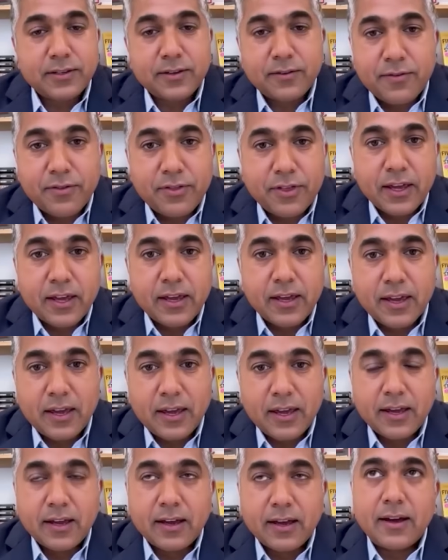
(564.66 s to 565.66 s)
of
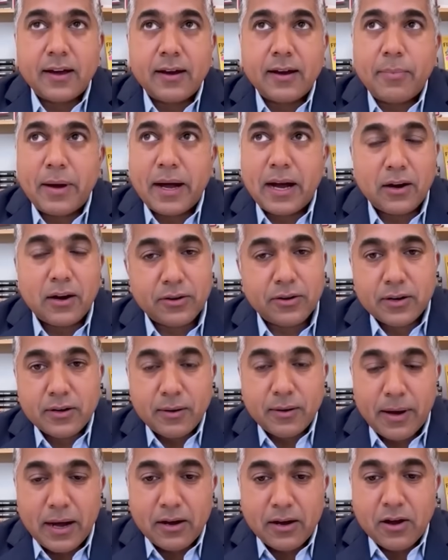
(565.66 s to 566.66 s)
thinking about
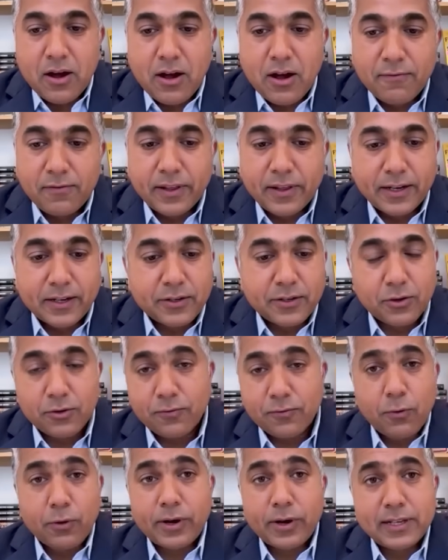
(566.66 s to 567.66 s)
about conflict. So,
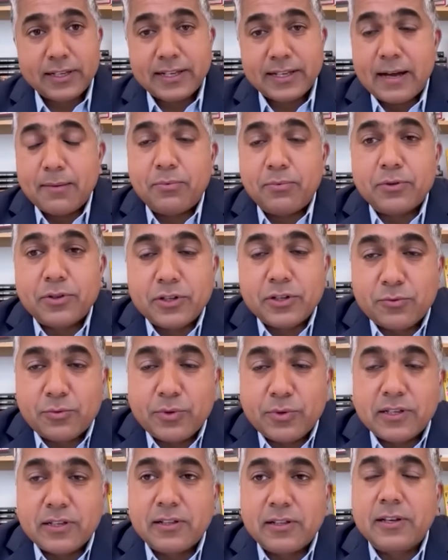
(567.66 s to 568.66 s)
for example, just
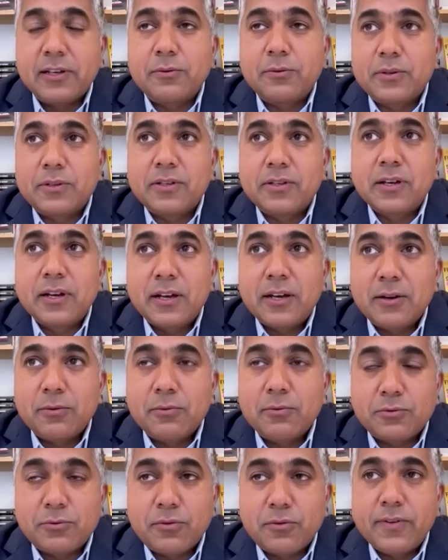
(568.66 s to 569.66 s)
recently it was it
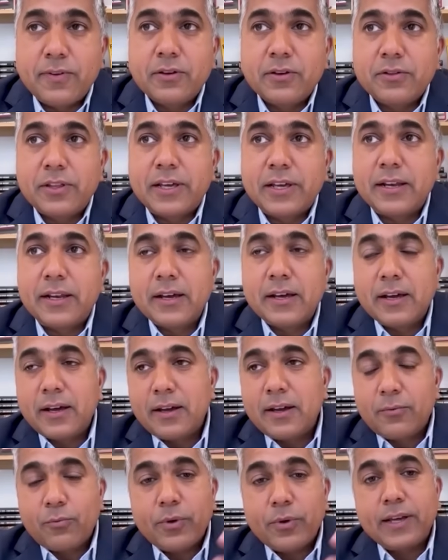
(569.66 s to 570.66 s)
was revealed that
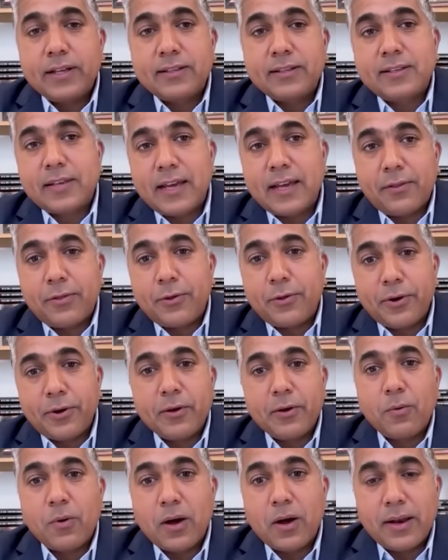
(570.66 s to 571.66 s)
we had sent
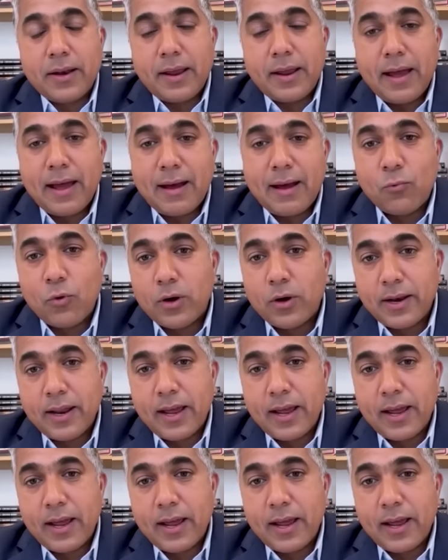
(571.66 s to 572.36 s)
thirty-one M one